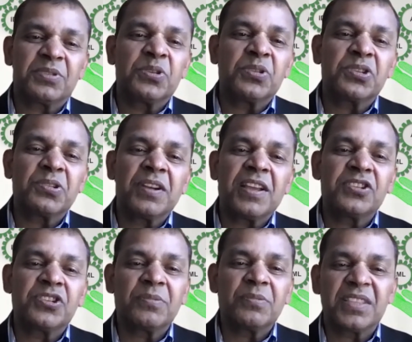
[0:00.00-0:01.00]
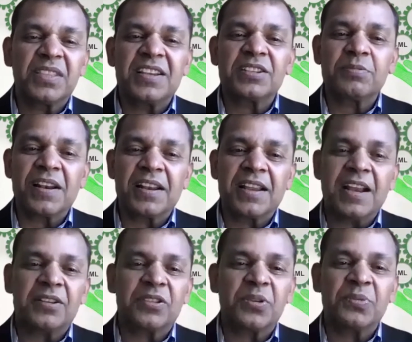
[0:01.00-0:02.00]
So you should assume things will
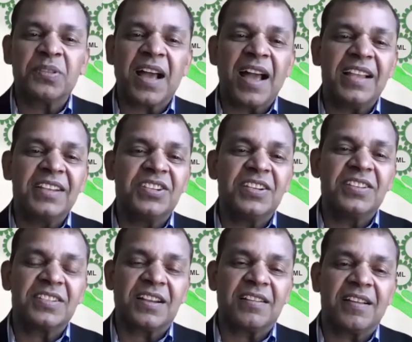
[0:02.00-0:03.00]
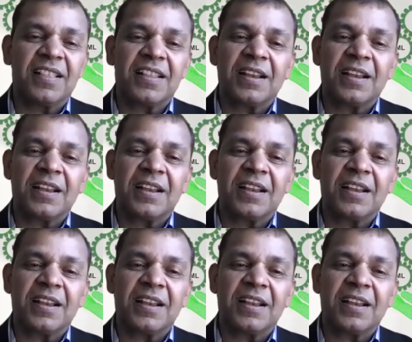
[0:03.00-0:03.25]
get through the hygienes and all